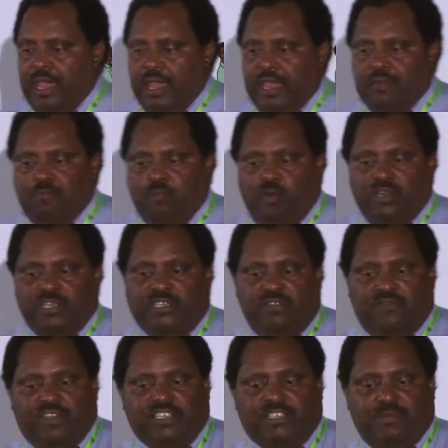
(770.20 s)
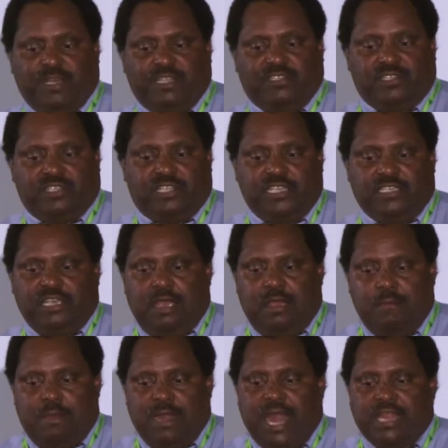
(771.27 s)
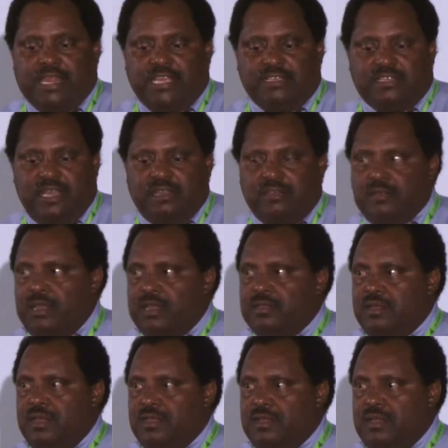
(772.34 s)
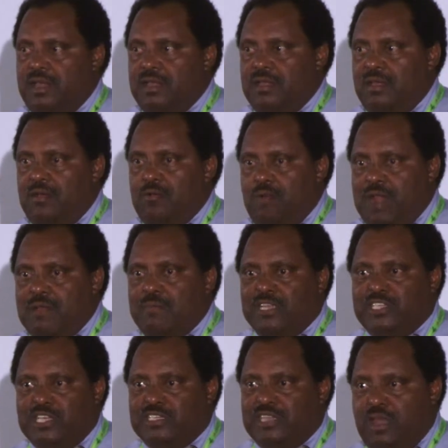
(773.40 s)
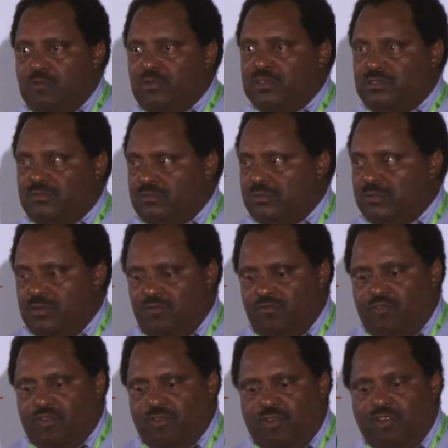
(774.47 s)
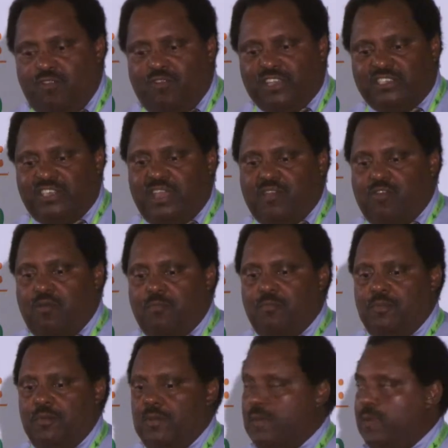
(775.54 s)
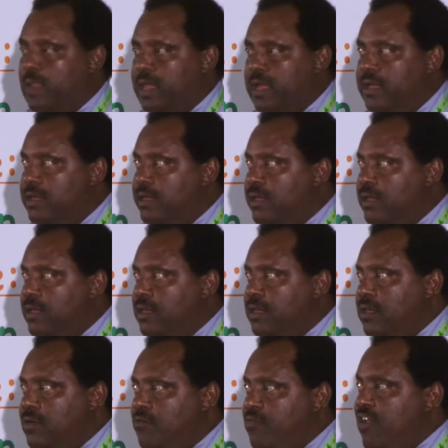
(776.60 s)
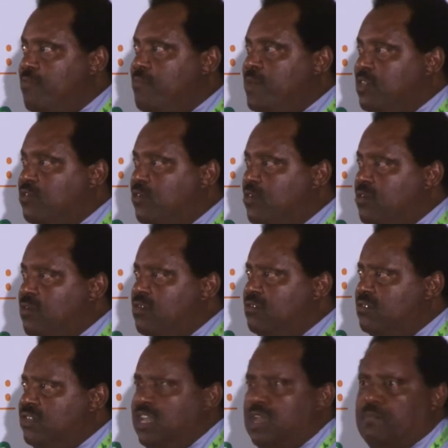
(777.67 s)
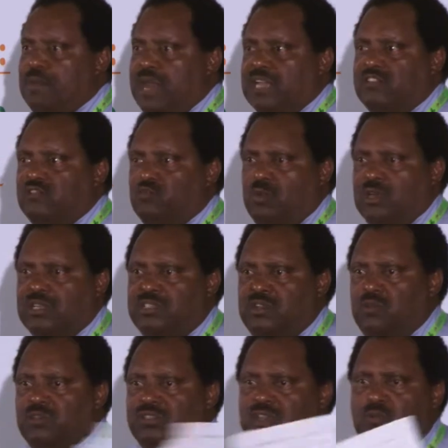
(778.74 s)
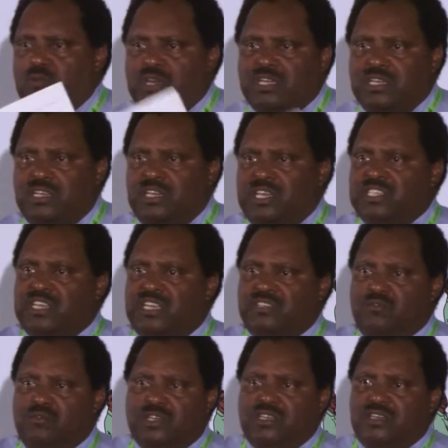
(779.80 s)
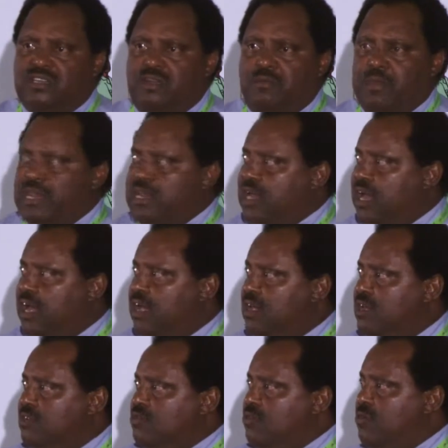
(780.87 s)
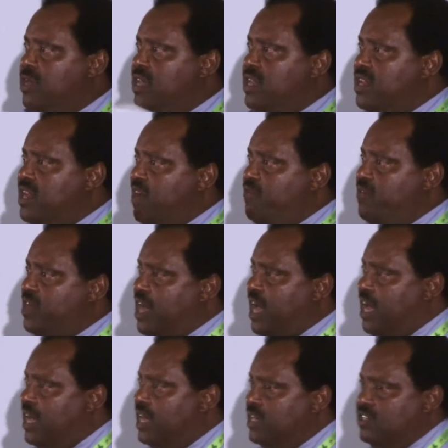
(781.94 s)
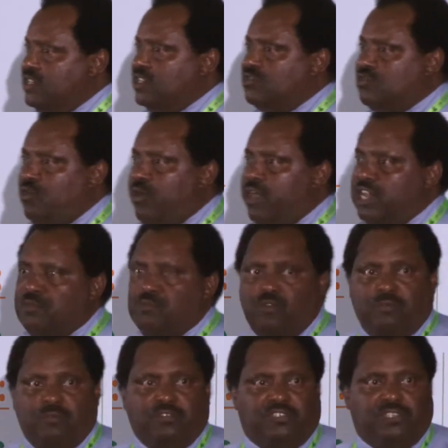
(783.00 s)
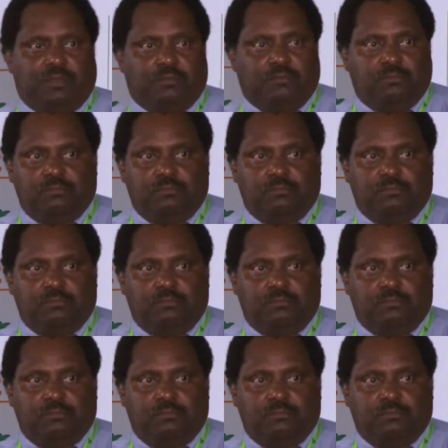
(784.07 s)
And policy investment research, but I think that one message I want for all of us take home. We have been told, no, CA practice works. They work in Asia, they work in America. So here in Africa, just go and promote them.